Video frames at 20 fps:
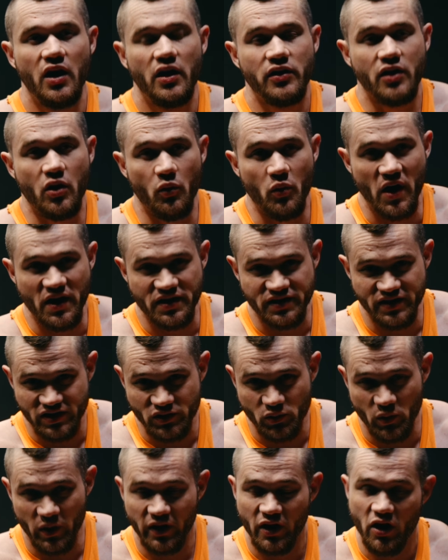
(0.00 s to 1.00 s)
You can watch
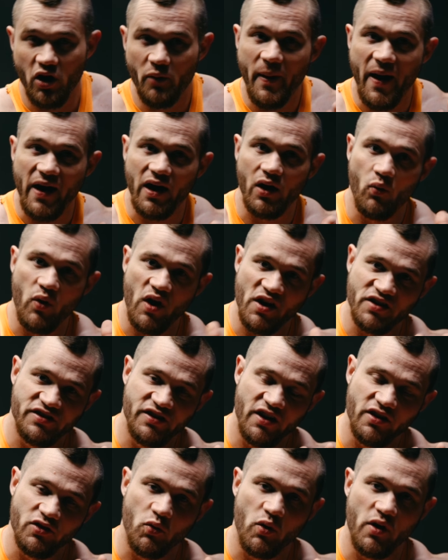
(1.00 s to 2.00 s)
this one and go back and watch
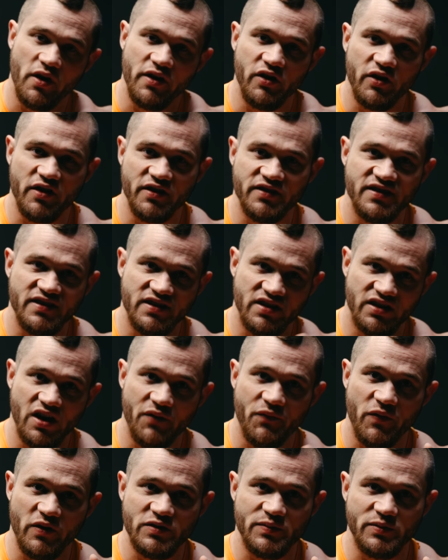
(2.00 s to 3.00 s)
the other one, and you can see the
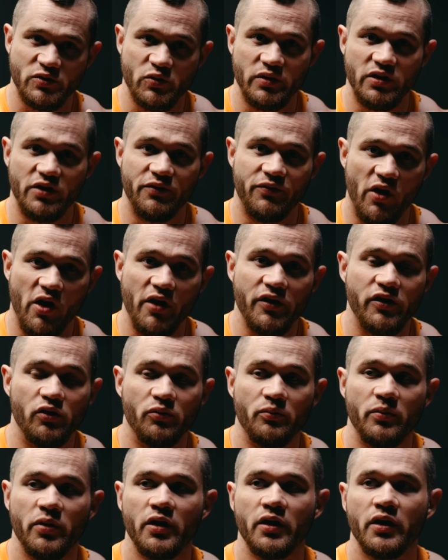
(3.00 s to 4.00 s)
difference between the
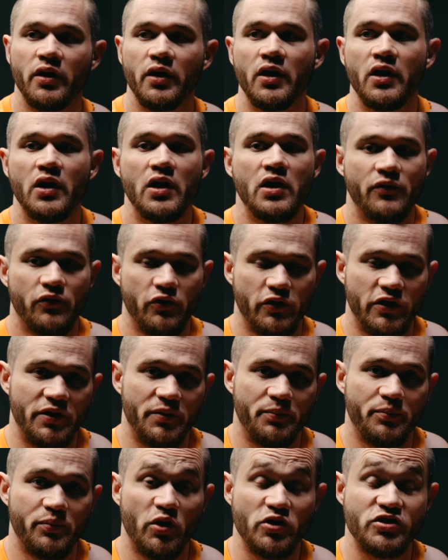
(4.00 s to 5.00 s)
volume for
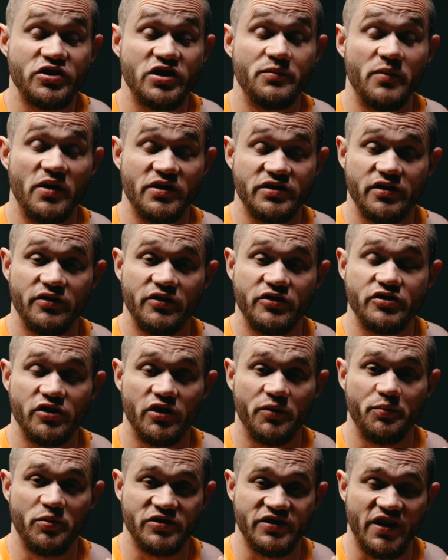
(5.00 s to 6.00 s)
the pushing
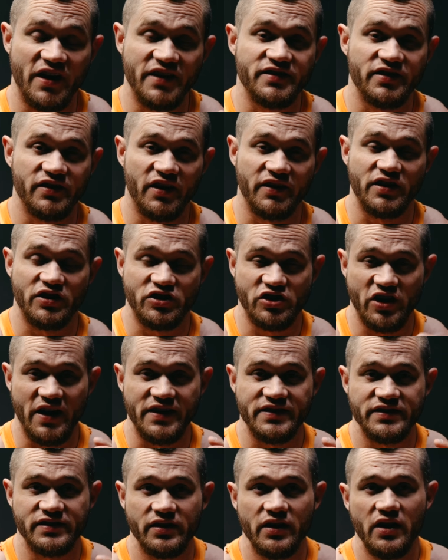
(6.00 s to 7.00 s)
musculature, precisely like the
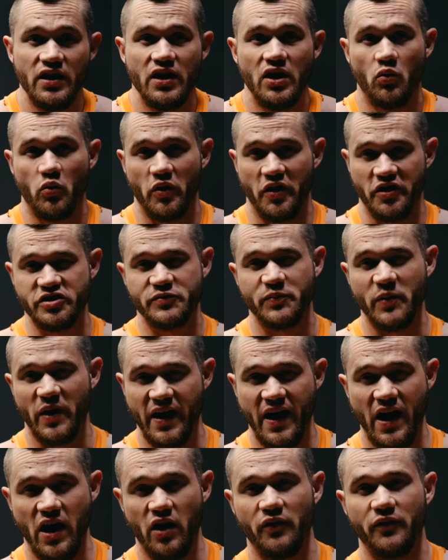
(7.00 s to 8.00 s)
chest, where it's
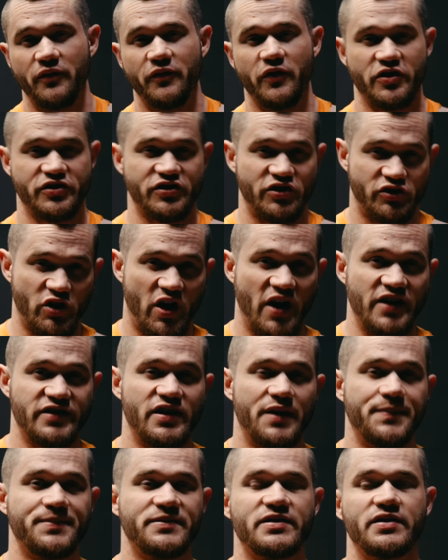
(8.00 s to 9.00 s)
spread out, versus the
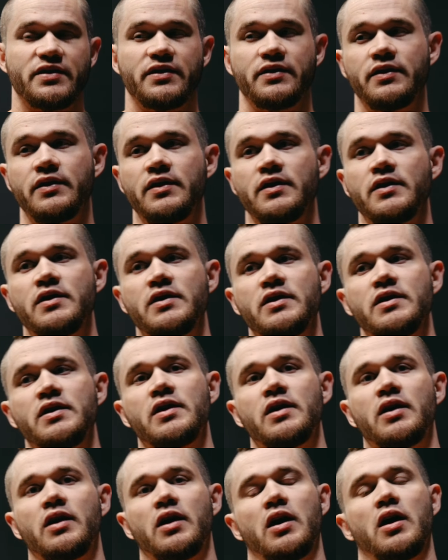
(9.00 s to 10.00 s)
triceps.
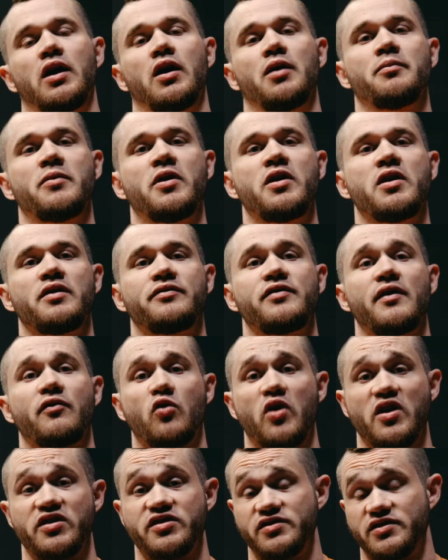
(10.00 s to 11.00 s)
If you
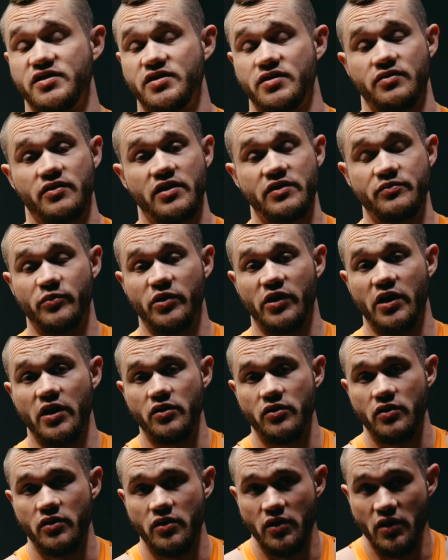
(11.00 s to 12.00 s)
have questions, leave them
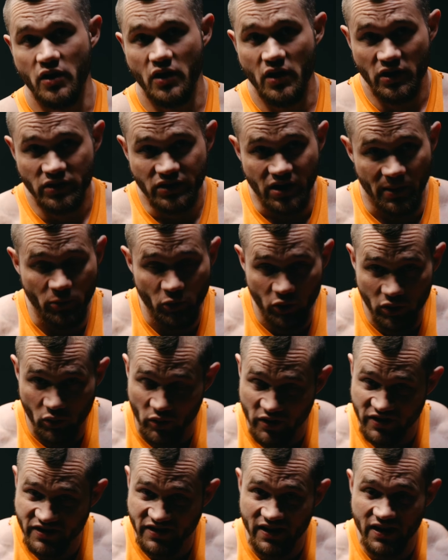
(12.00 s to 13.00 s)
below. Tell me what you
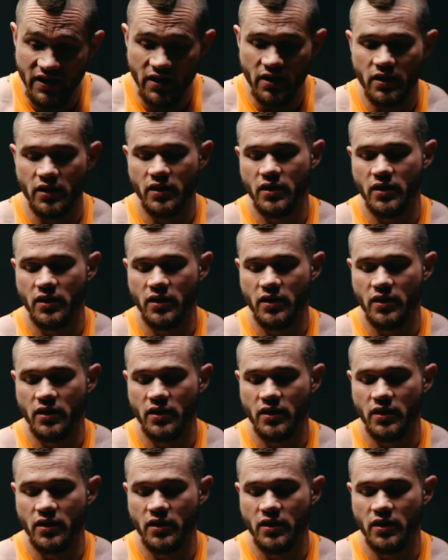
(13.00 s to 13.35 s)
want to see,